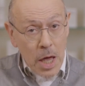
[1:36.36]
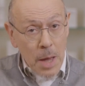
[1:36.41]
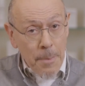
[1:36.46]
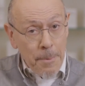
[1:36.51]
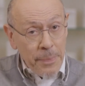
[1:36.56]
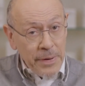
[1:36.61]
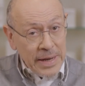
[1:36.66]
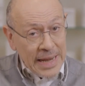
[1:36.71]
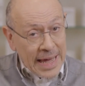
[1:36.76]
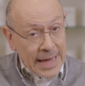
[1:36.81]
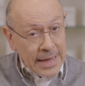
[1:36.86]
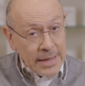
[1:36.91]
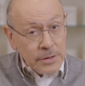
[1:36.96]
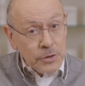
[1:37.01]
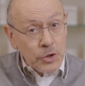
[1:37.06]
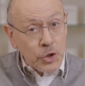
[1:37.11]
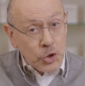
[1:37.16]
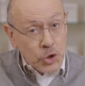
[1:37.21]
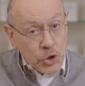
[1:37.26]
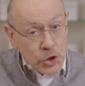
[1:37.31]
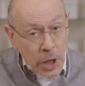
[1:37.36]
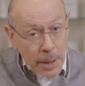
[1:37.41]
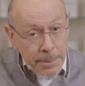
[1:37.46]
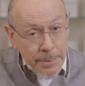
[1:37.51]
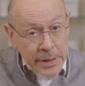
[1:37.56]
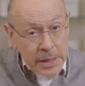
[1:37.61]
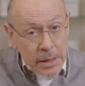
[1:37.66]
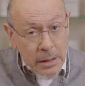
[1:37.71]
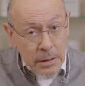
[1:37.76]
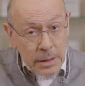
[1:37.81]
applied
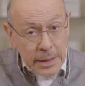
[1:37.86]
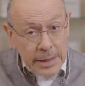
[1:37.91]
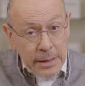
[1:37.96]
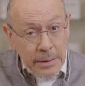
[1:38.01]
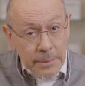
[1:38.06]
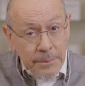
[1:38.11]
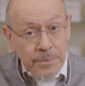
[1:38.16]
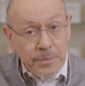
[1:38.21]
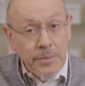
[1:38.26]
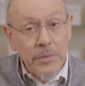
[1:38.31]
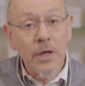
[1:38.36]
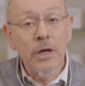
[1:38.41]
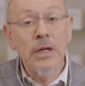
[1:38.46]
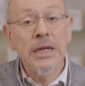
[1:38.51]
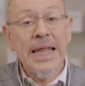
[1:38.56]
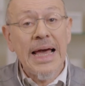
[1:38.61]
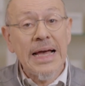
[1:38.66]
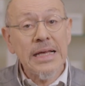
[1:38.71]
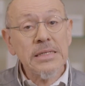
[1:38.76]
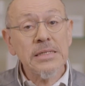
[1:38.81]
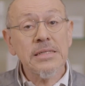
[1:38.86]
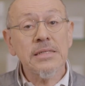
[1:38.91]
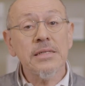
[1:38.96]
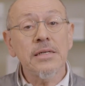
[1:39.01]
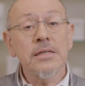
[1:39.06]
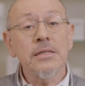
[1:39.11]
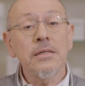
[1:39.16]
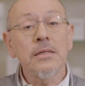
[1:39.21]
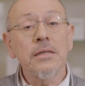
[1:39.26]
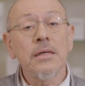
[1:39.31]
topically,
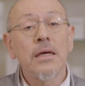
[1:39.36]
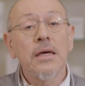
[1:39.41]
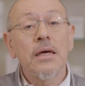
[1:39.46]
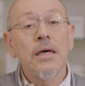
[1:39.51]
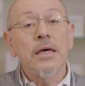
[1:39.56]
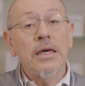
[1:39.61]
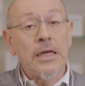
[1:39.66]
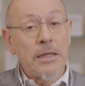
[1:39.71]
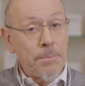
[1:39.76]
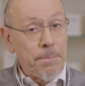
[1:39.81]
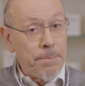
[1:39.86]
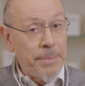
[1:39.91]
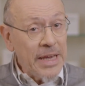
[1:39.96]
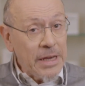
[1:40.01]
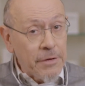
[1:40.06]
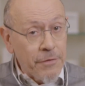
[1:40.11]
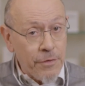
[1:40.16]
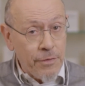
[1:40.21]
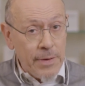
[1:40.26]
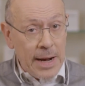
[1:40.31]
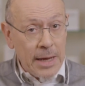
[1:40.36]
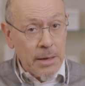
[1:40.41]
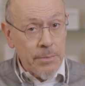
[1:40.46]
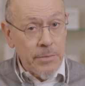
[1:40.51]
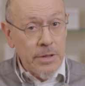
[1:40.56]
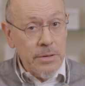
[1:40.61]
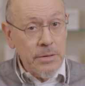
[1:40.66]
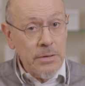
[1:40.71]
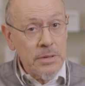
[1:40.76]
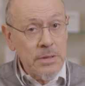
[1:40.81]
elastin in big
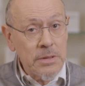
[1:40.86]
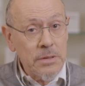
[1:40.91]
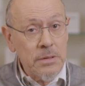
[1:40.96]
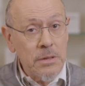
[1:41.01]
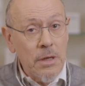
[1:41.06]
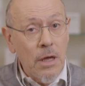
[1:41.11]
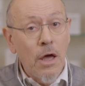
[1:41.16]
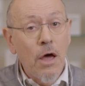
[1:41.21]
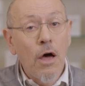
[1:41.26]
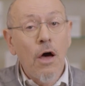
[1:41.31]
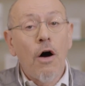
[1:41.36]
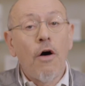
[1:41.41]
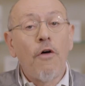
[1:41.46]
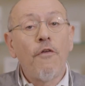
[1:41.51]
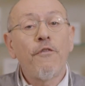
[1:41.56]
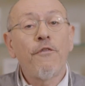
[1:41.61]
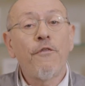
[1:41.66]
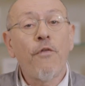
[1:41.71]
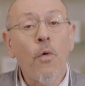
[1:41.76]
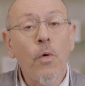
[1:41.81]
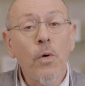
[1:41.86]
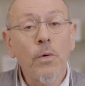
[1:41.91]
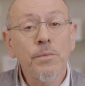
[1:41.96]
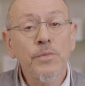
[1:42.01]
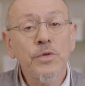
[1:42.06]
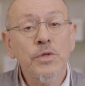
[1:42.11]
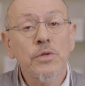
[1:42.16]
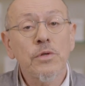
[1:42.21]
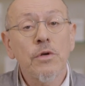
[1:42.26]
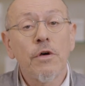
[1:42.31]
fragments
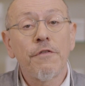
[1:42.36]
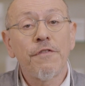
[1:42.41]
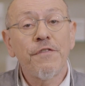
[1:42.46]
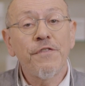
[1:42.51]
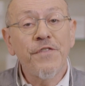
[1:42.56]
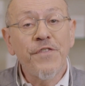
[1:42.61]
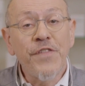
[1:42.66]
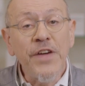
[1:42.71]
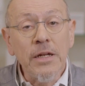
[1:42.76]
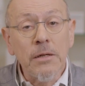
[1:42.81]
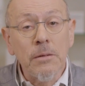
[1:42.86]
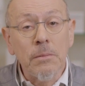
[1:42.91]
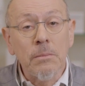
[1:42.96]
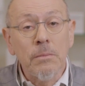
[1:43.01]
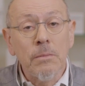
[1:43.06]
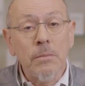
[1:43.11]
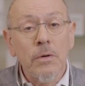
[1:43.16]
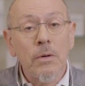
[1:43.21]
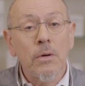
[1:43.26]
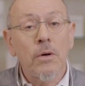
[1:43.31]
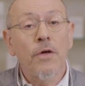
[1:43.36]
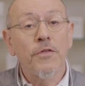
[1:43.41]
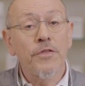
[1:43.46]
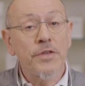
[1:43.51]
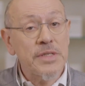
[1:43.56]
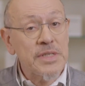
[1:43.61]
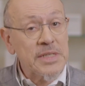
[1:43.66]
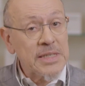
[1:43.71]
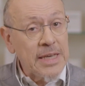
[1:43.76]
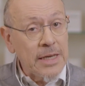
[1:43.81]
forms a film on
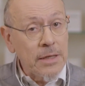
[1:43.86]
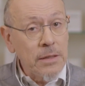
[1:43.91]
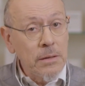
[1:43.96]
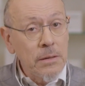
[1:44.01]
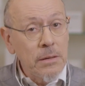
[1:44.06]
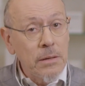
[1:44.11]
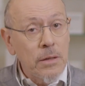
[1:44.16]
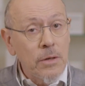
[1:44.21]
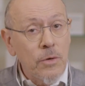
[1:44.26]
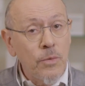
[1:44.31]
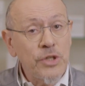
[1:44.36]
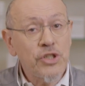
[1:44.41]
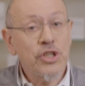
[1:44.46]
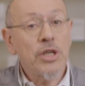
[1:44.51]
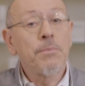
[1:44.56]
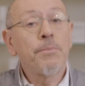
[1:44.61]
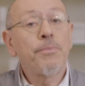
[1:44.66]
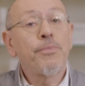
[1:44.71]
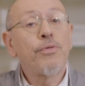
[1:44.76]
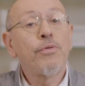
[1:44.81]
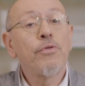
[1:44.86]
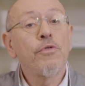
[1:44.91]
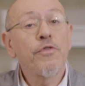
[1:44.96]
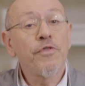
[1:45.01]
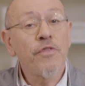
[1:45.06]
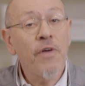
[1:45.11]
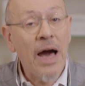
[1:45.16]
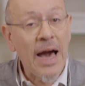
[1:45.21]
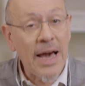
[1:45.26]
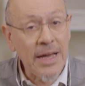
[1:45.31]
the skin which improve
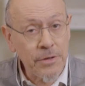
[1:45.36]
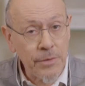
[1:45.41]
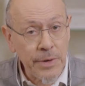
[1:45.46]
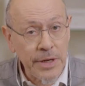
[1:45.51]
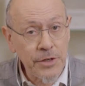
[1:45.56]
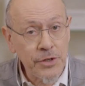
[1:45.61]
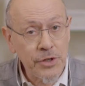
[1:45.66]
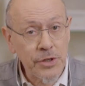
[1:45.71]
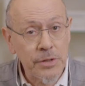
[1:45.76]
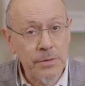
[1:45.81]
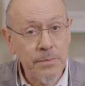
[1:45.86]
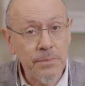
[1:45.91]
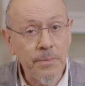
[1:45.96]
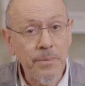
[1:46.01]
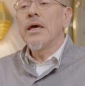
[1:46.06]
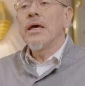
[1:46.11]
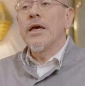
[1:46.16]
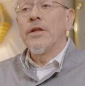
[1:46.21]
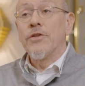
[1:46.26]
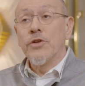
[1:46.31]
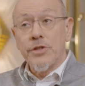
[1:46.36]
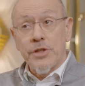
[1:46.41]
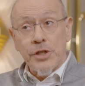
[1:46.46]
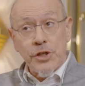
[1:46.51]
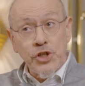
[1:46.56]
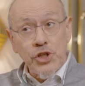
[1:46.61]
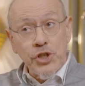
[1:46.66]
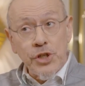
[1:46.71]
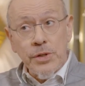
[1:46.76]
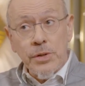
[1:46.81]
hydration. In
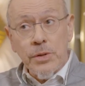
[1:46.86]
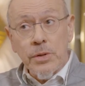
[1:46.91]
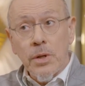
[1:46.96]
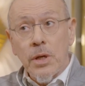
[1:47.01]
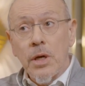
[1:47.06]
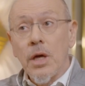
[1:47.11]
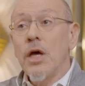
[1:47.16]
addition,